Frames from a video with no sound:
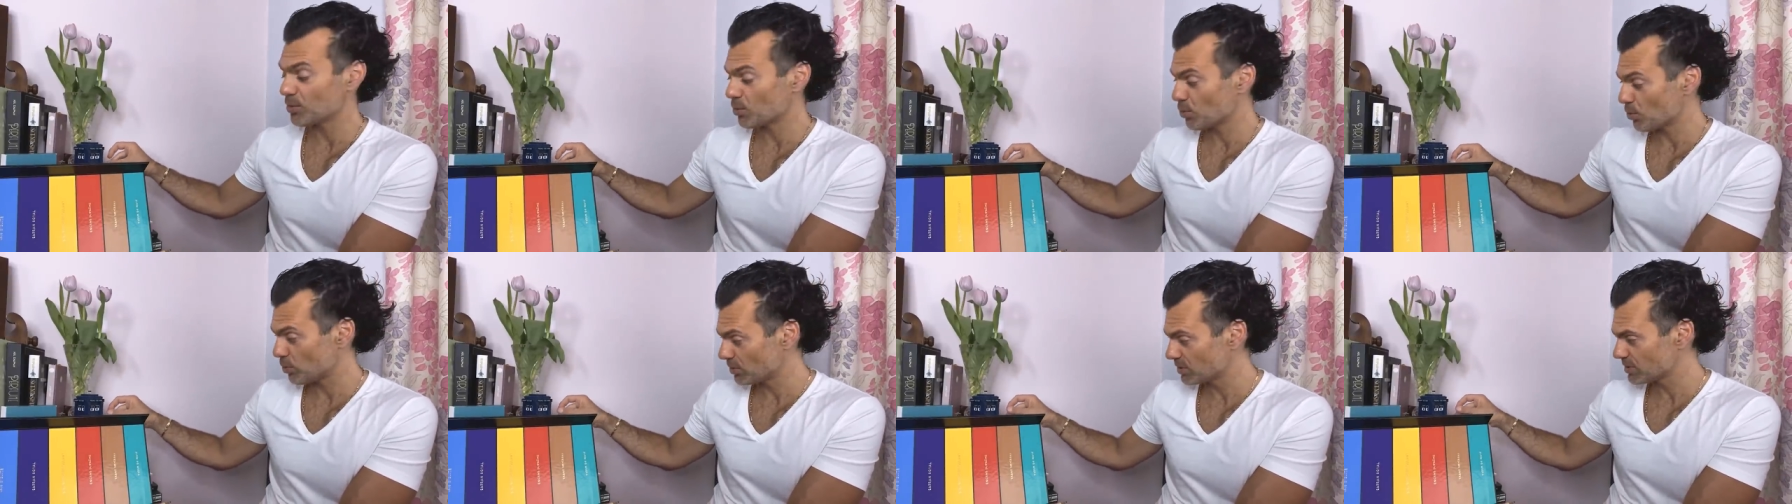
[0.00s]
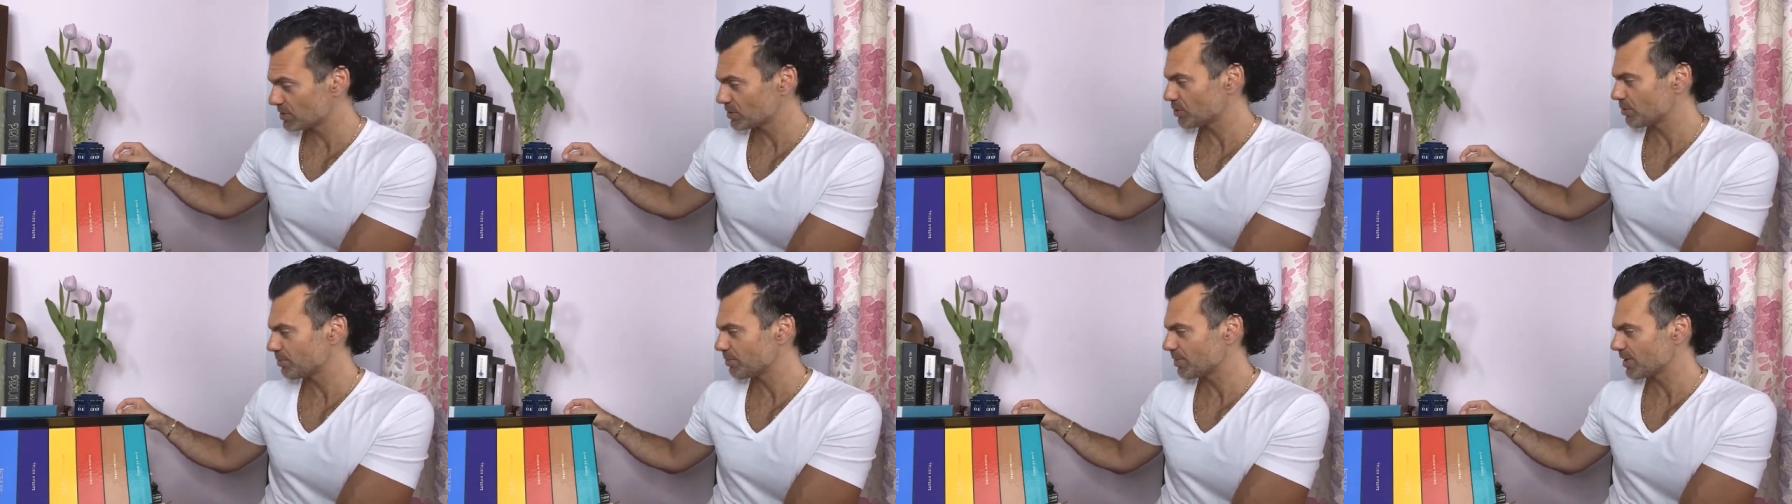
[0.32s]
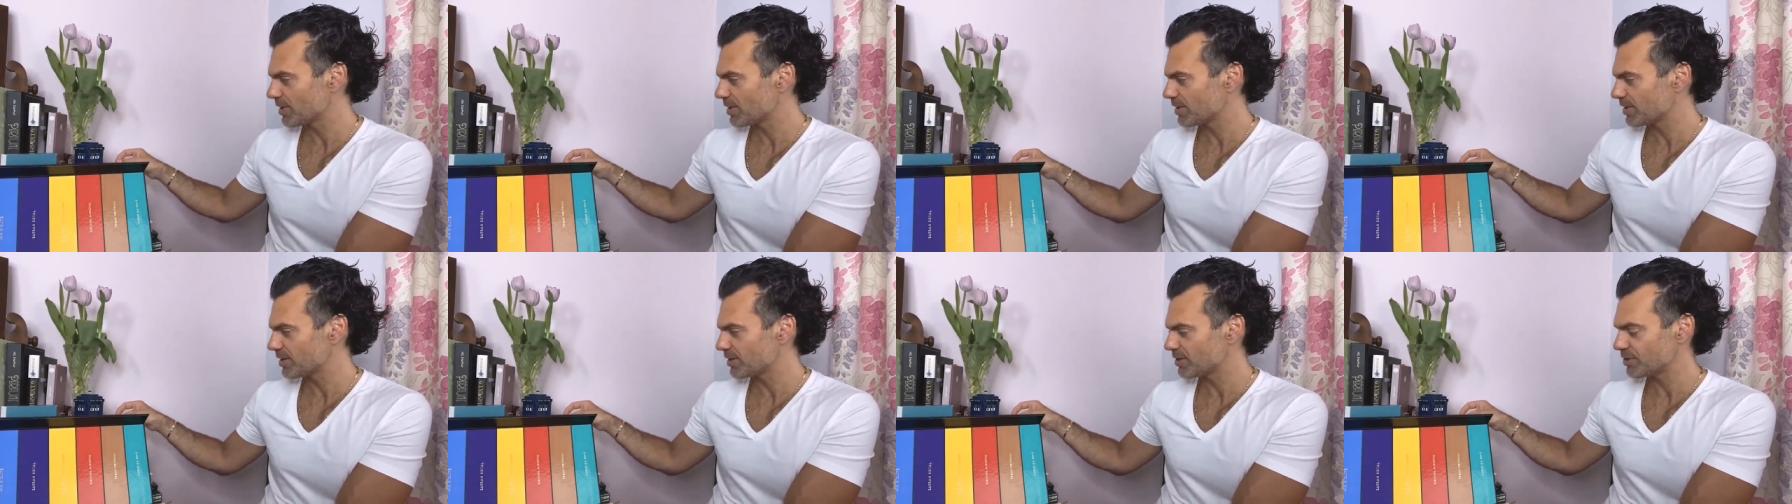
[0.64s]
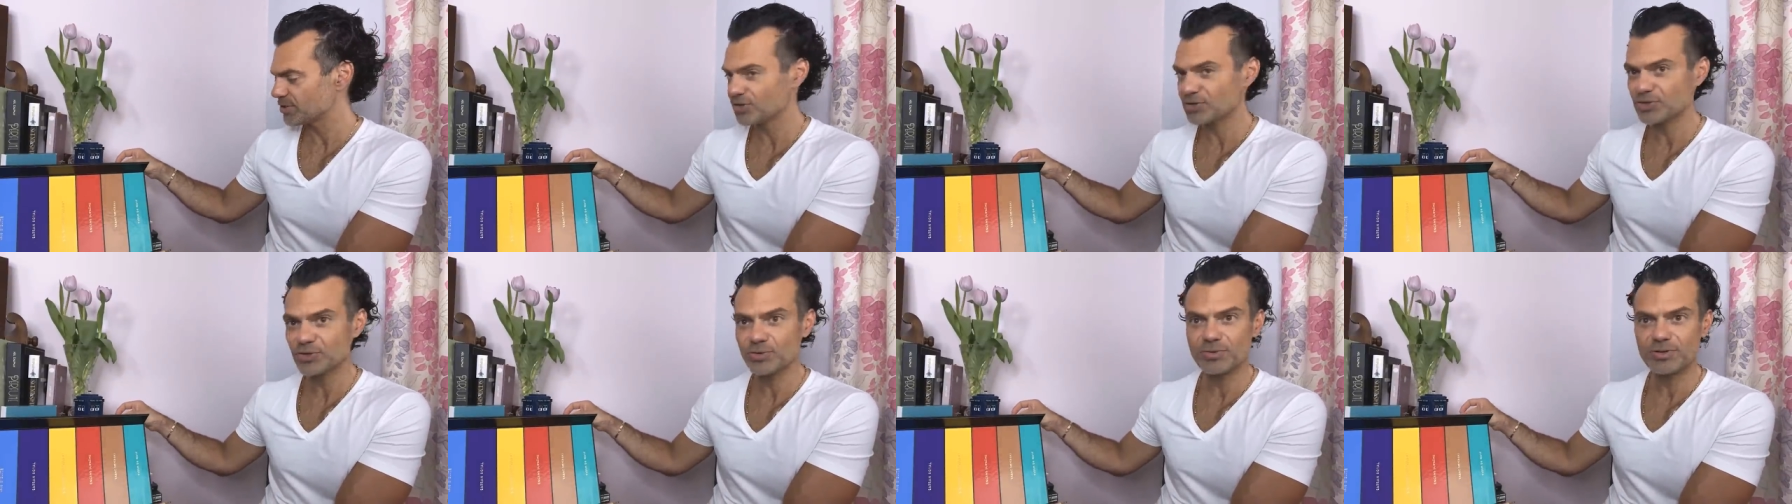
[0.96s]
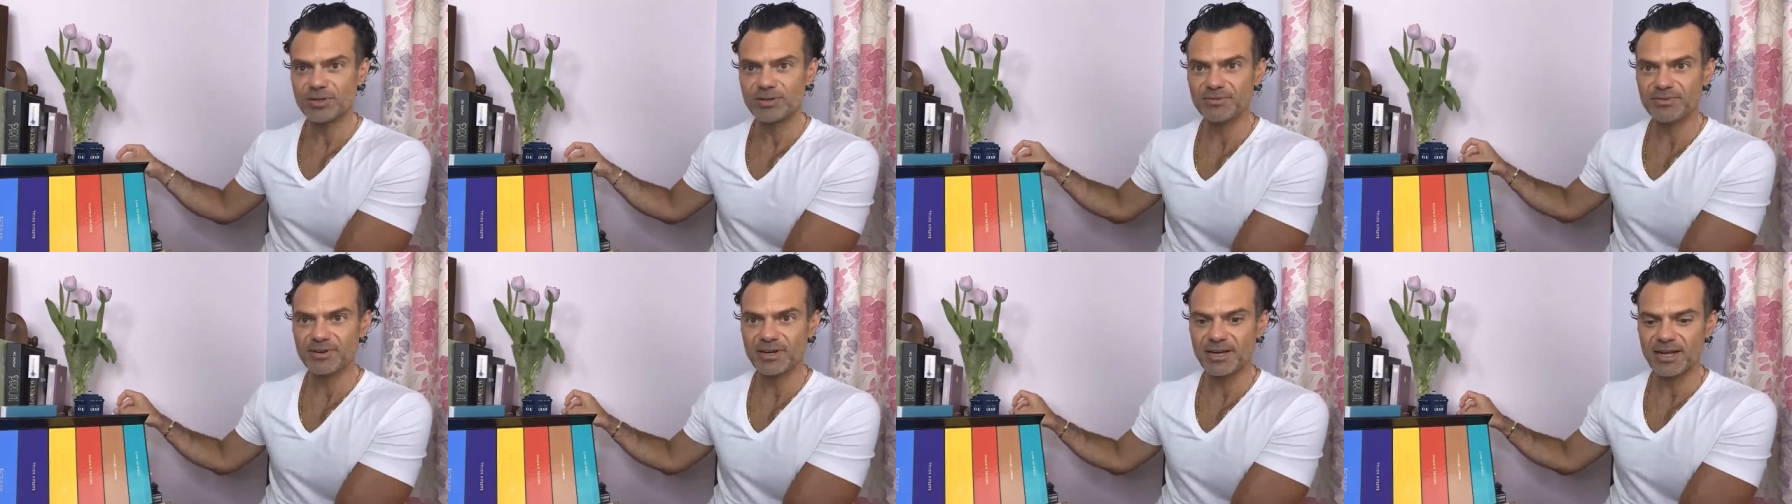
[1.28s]
also by
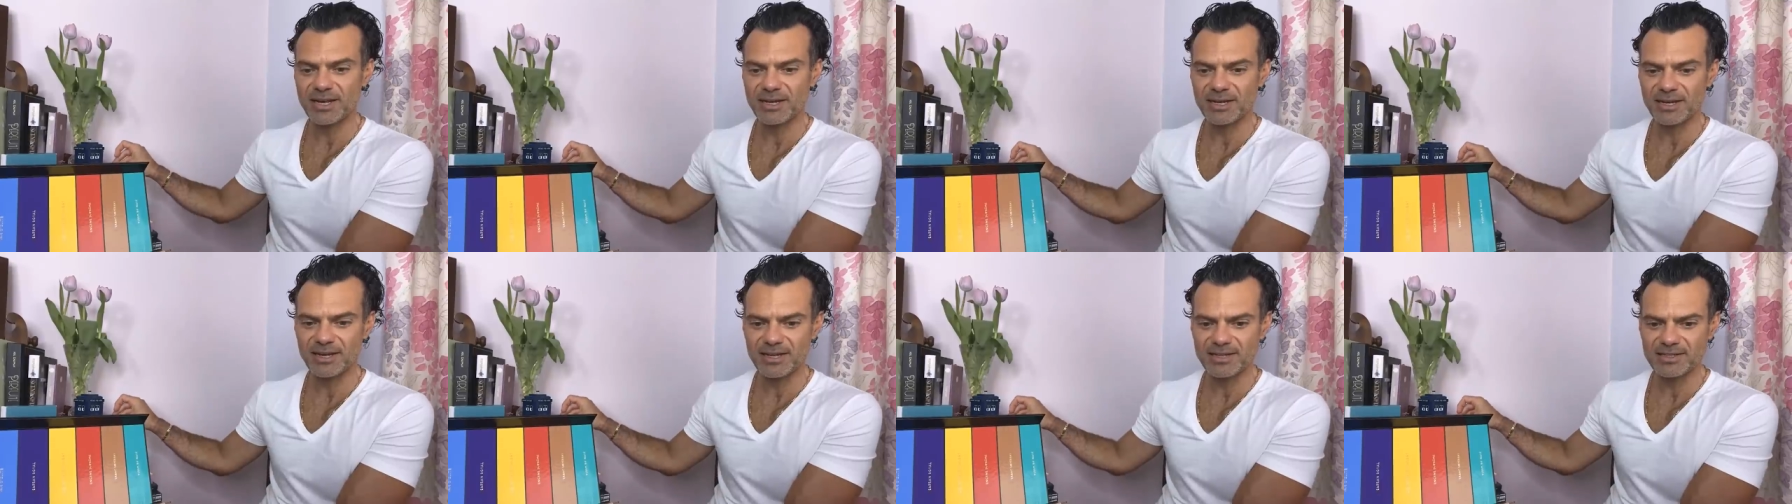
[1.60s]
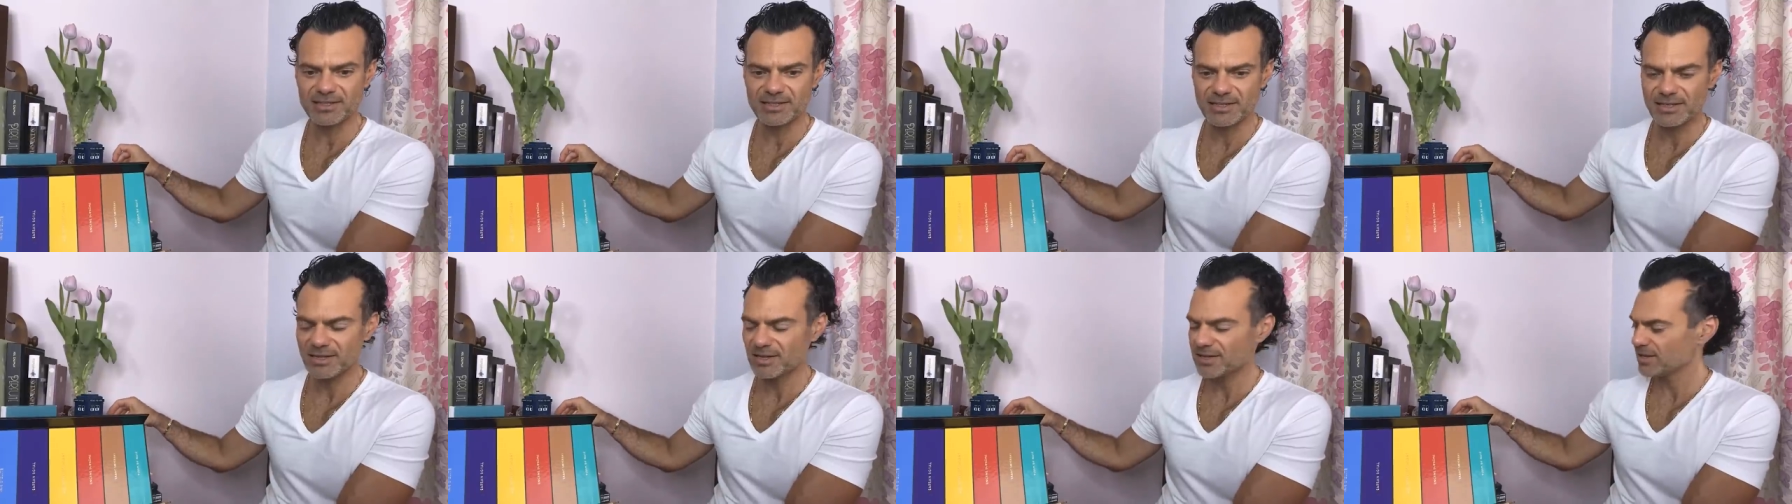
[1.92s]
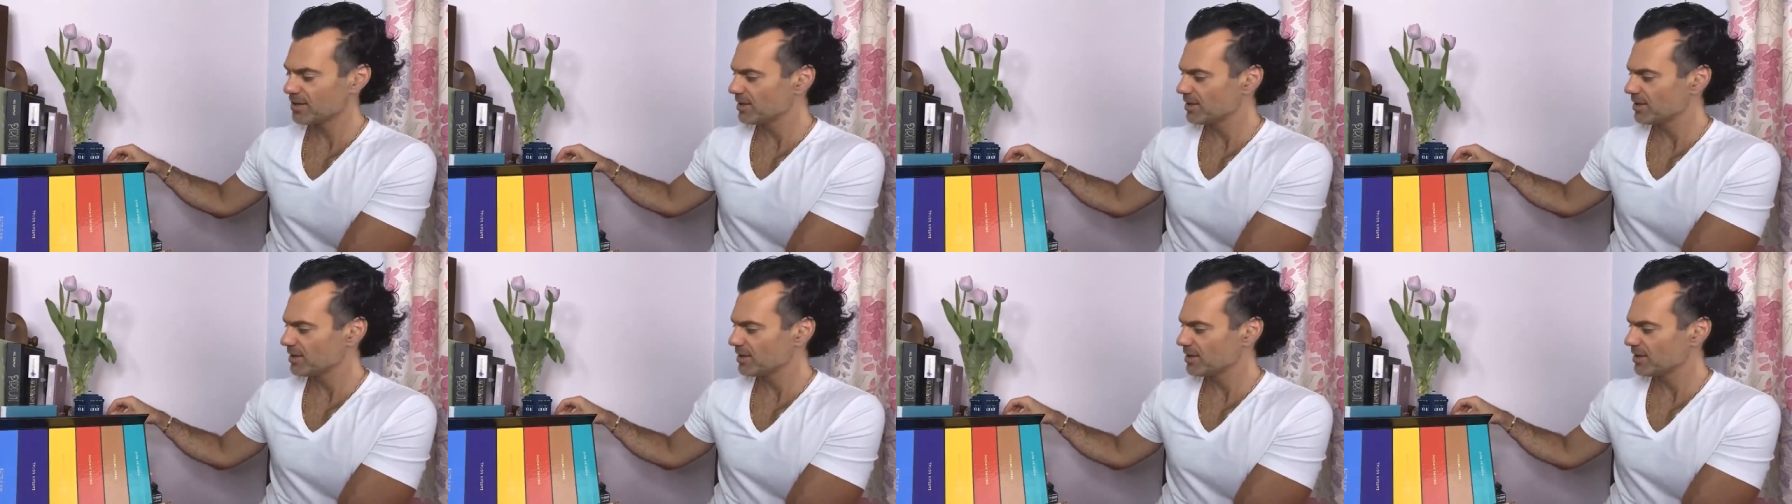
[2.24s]
Jordi Fernandez.